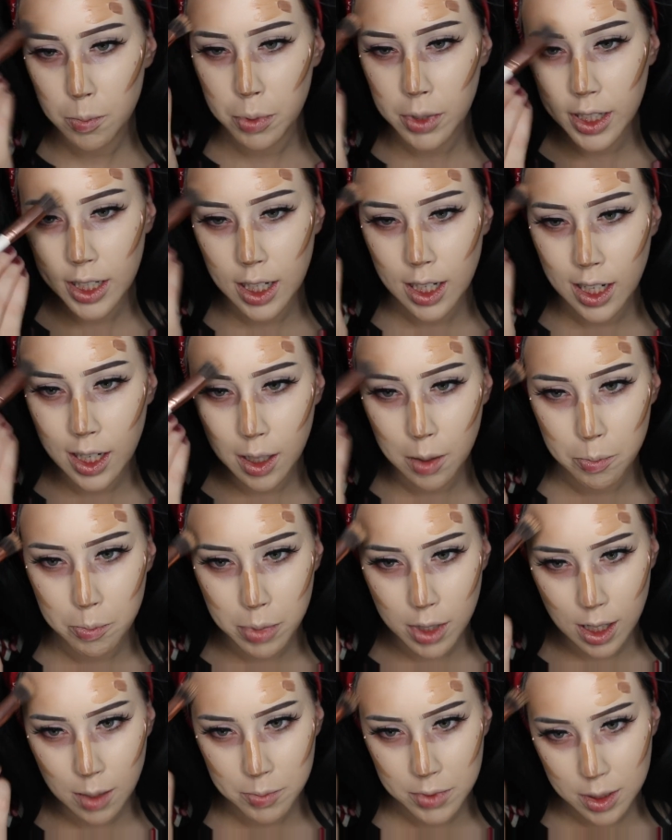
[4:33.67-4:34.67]
Pretty
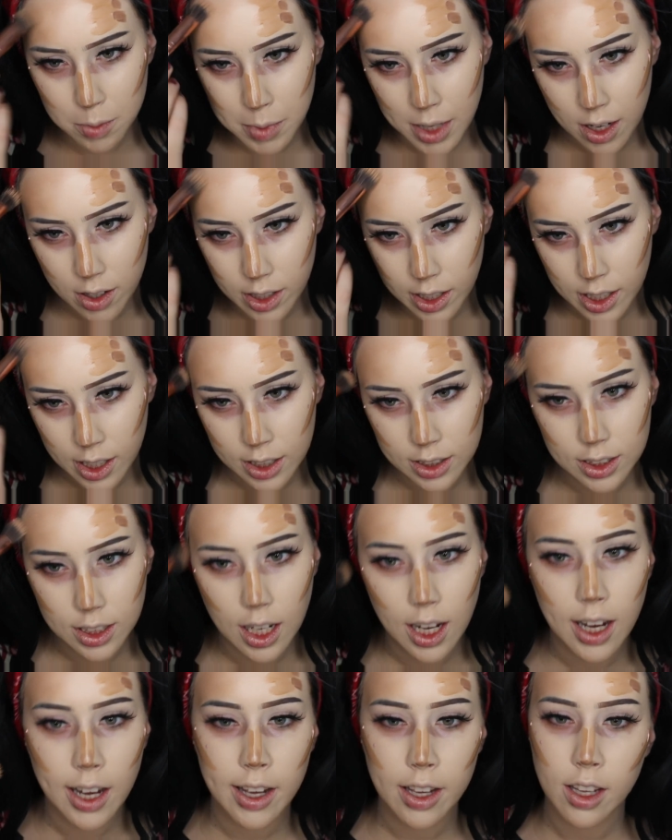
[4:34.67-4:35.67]
bummed about it.
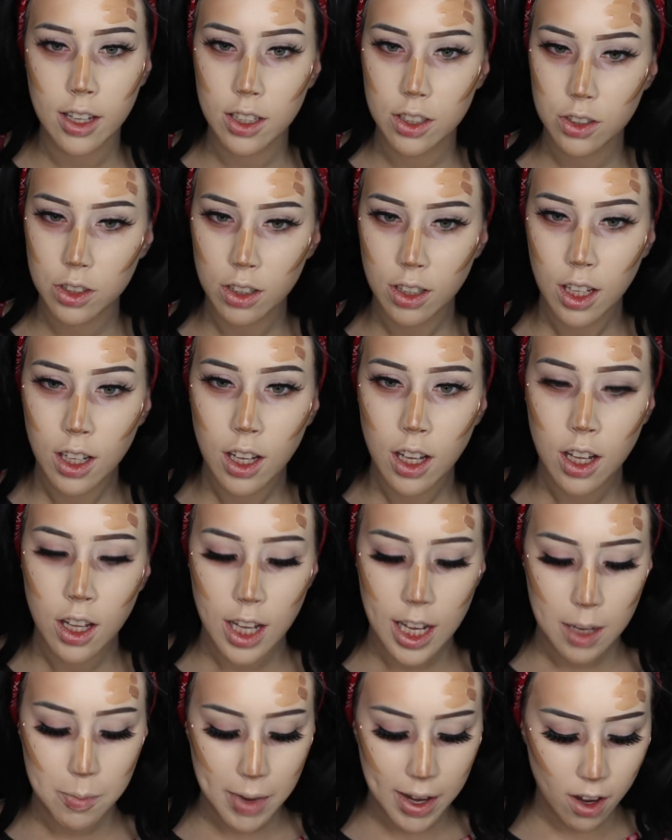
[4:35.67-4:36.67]

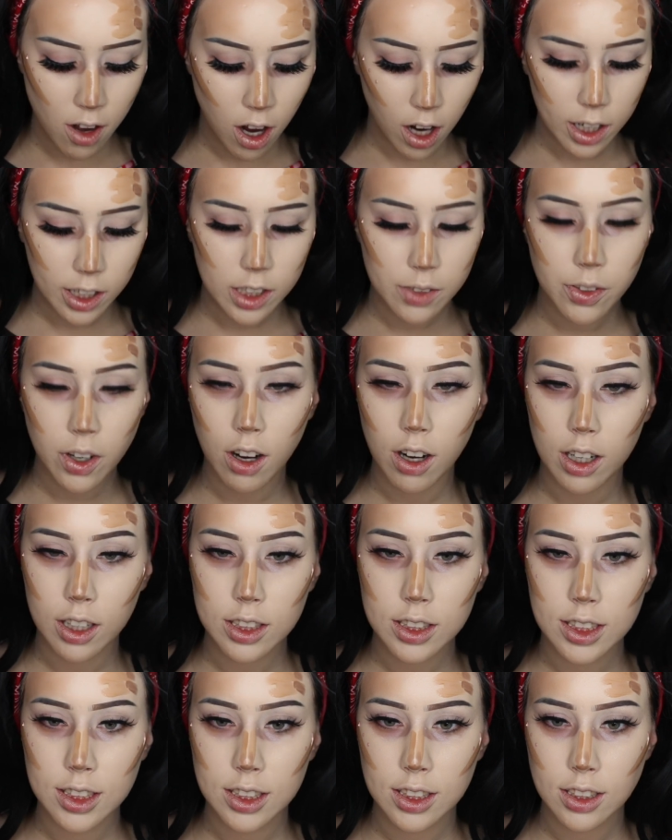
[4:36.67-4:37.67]
In my heart of
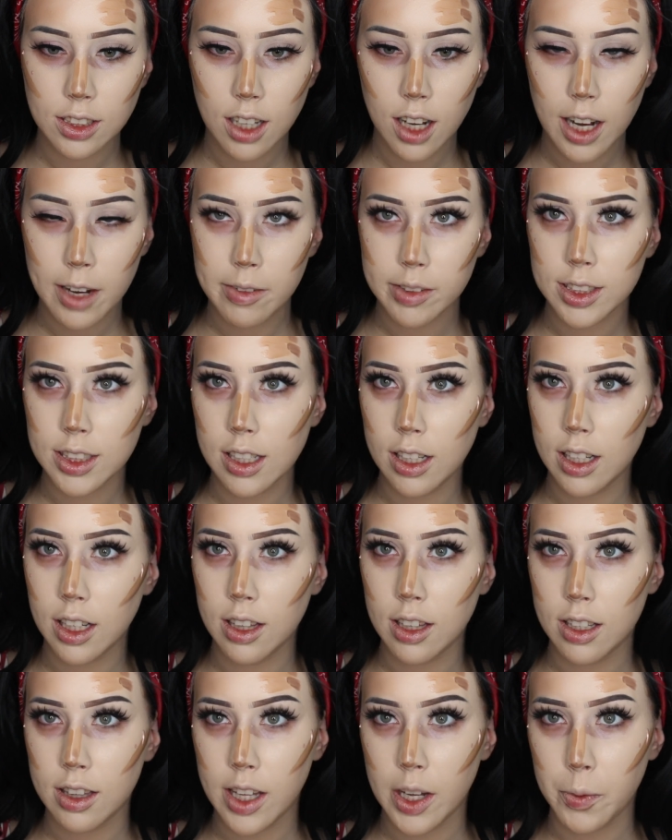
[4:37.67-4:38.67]
hearts, I was
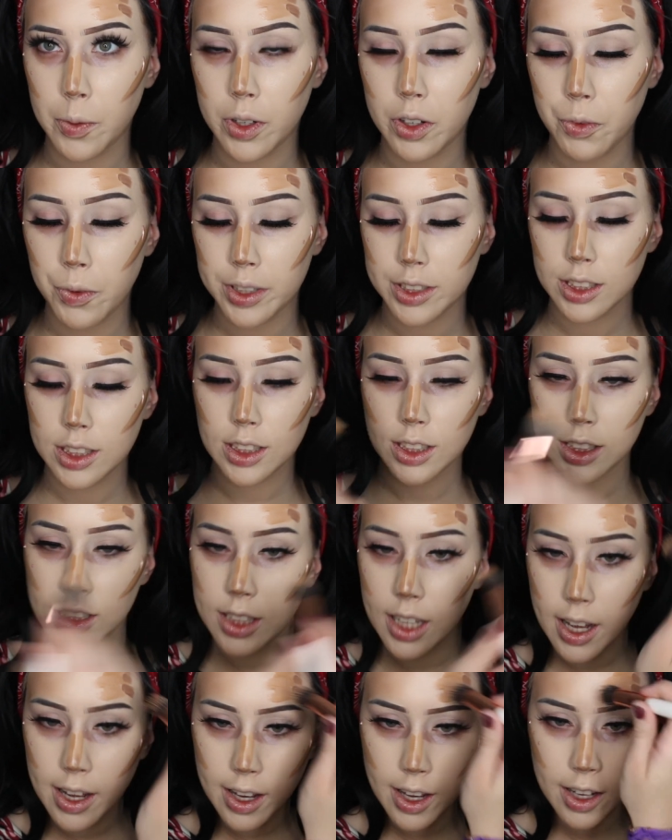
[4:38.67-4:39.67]
thinking that they were going to
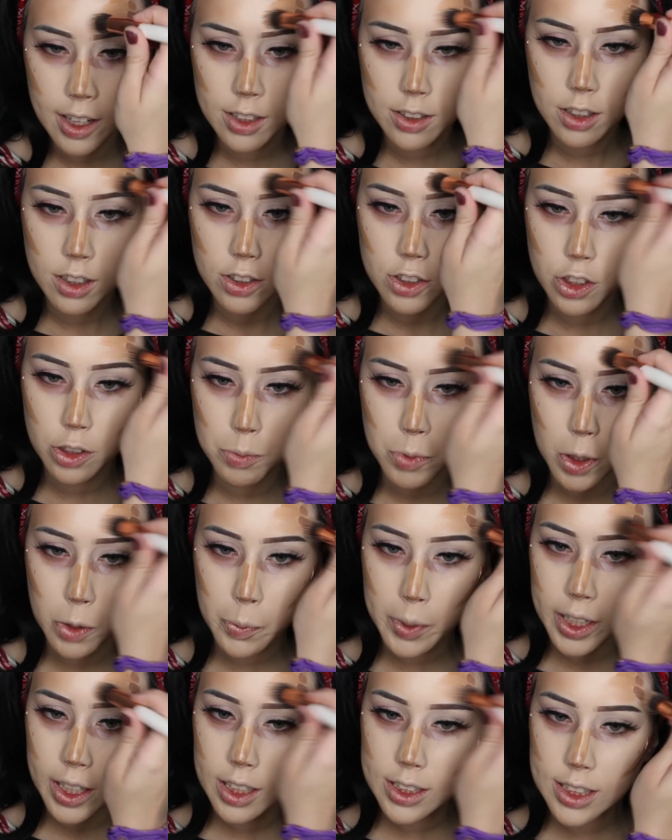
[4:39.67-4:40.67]
say 2 more
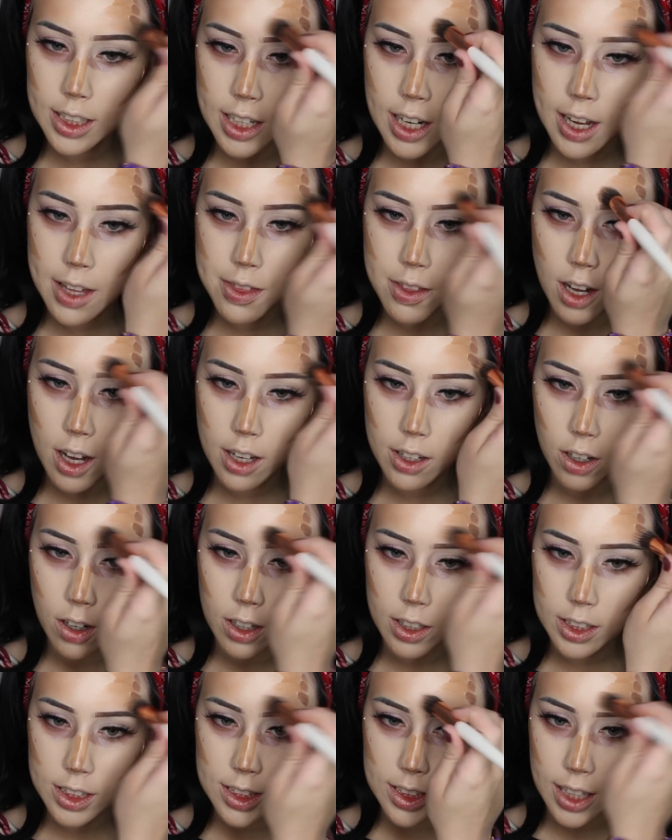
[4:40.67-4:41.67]
weeks. And I thought,
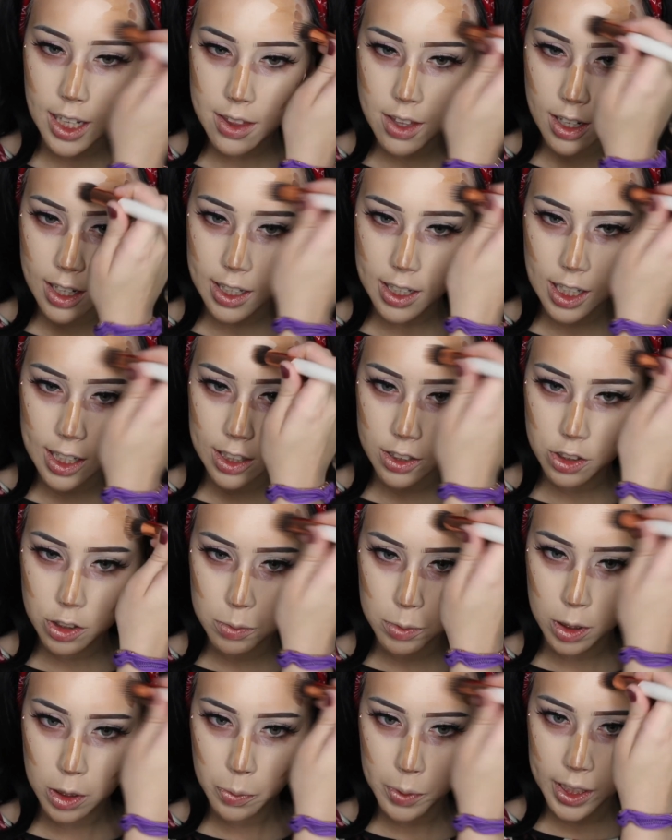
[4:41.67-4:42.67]
honestly, I thought I needed 2
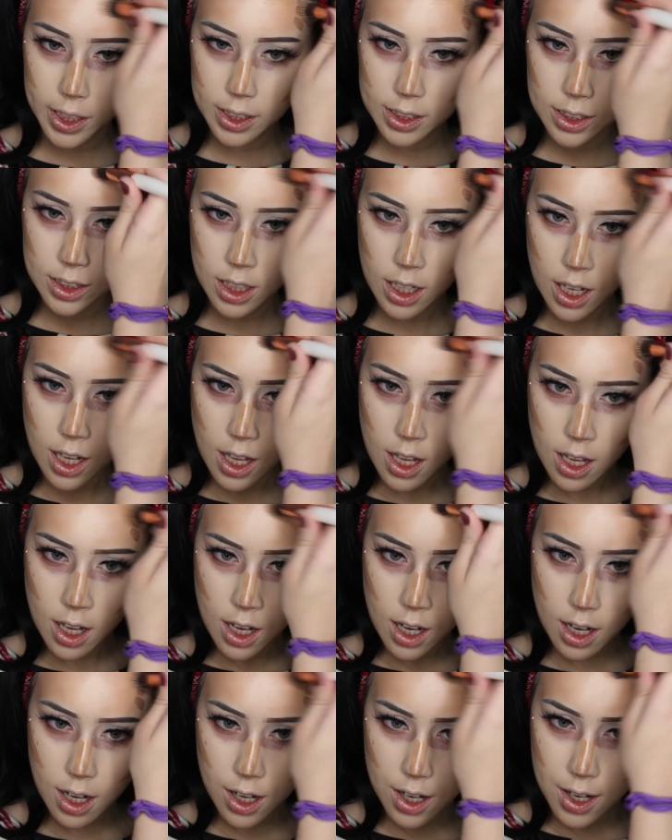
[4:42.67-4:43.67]
more weeks.
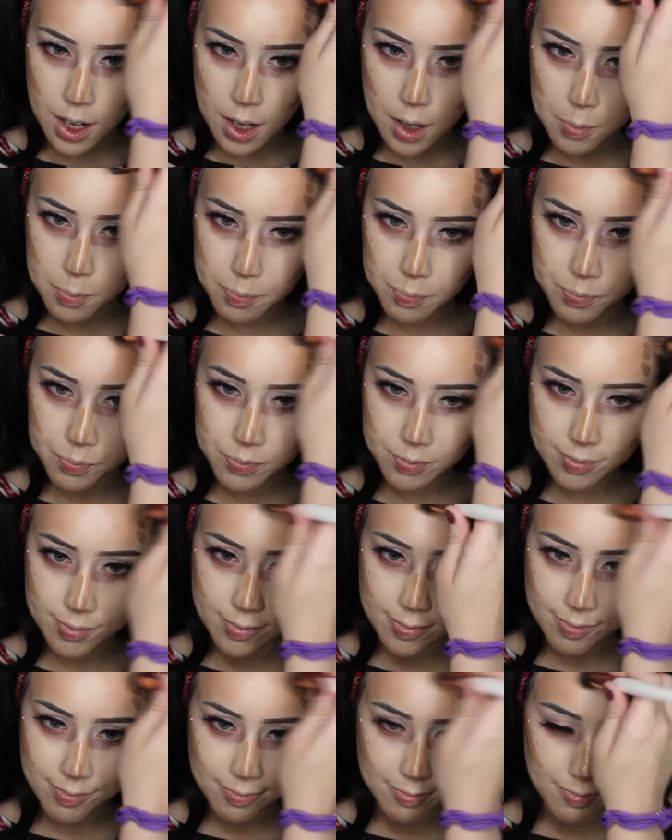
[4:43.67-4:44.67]

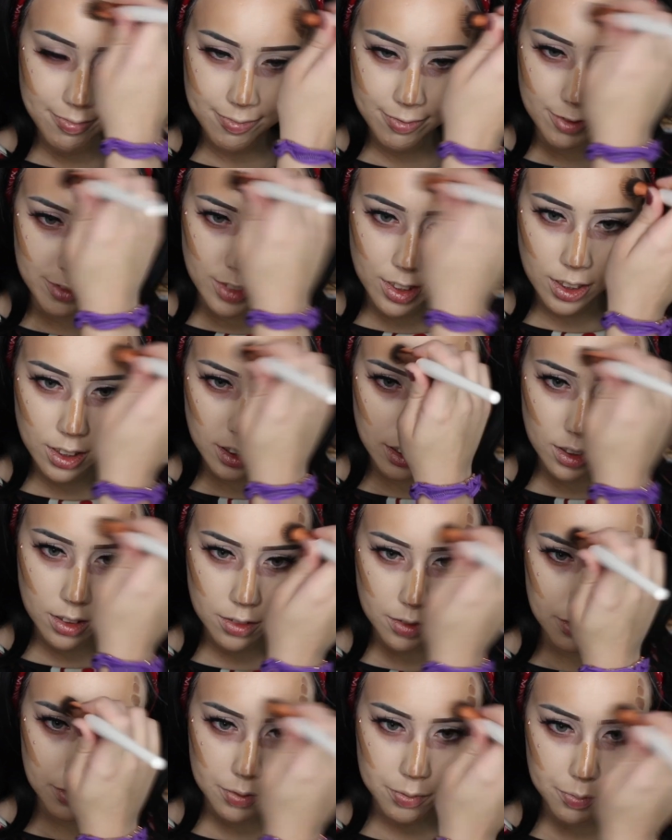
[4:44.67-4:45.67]

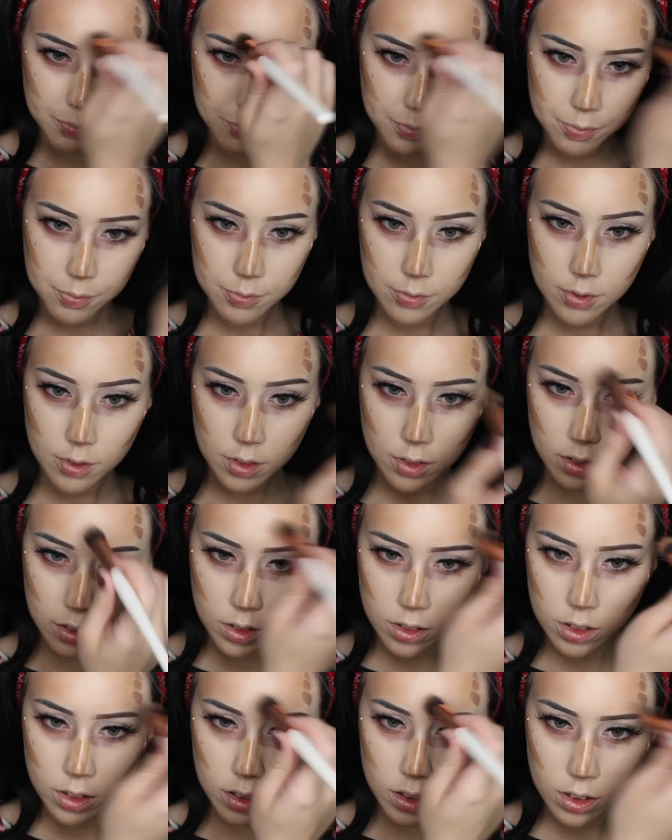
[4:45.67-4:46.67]

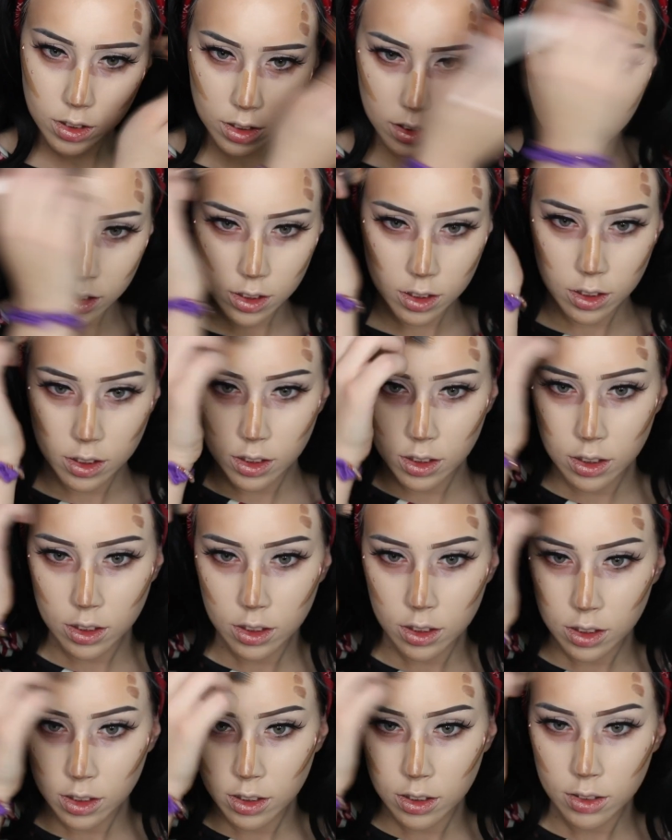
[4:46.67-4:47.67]

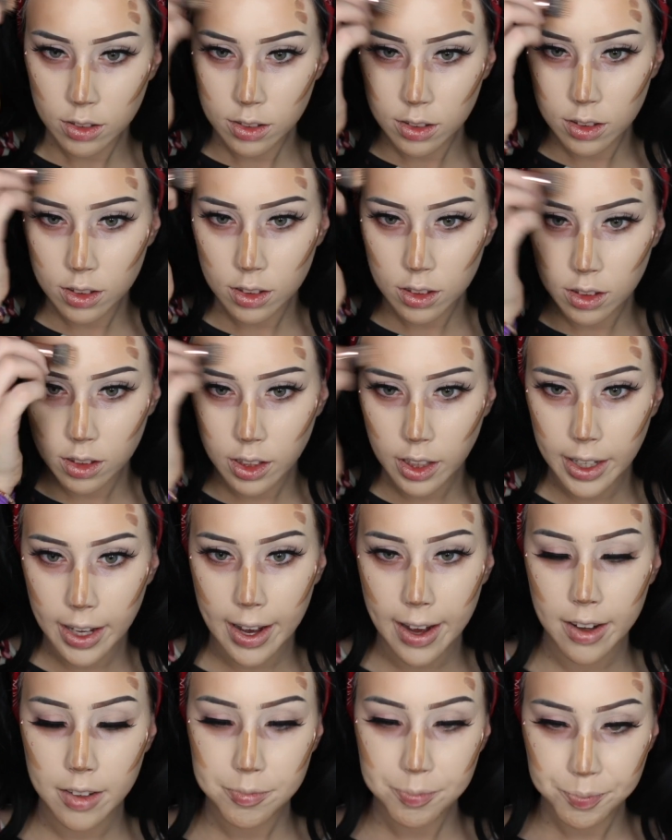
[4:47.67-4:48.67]

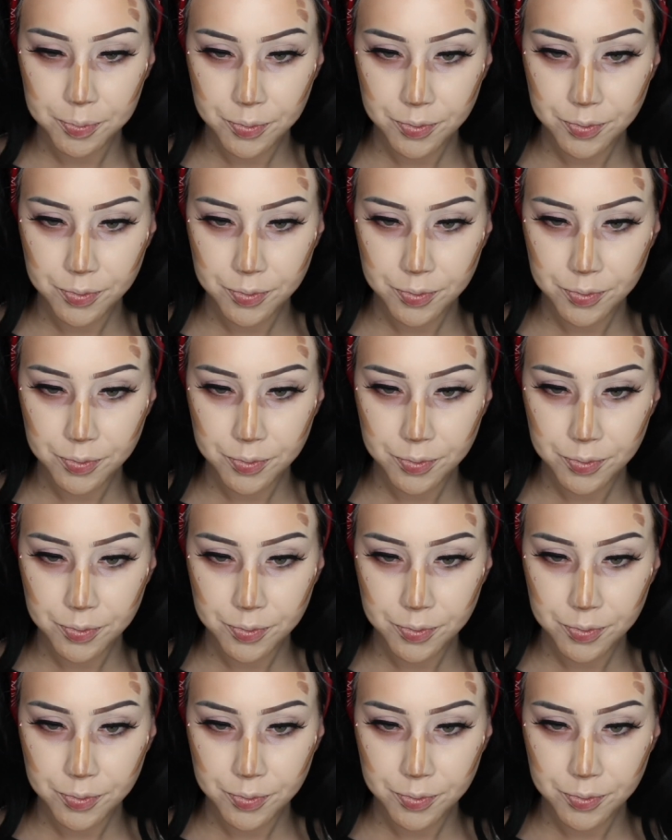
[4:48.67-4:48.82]
Yeah.